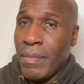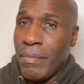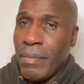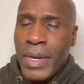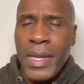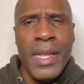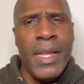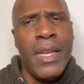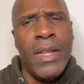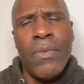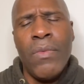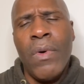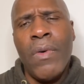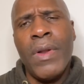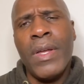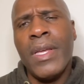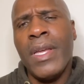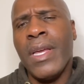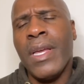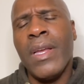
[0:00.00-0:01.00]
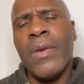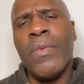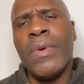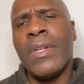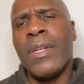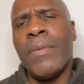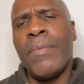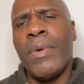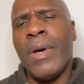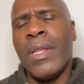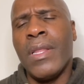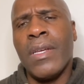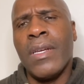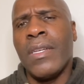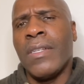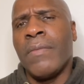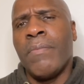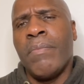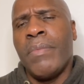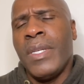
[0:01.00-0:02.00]
But he didn't want to kick it with the brother
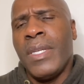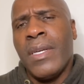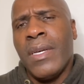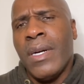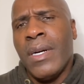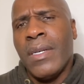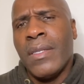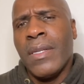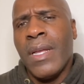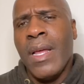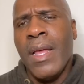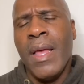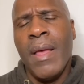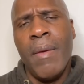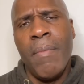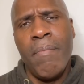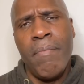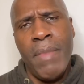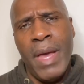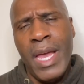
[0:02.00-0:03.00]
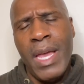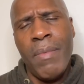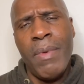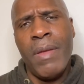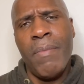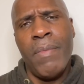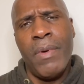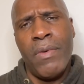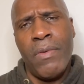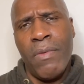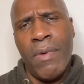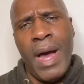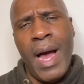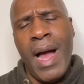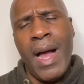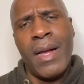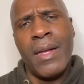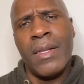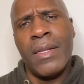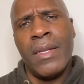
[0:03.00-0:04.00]
because maybe
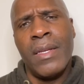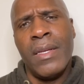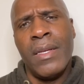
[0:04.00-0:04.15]
Barack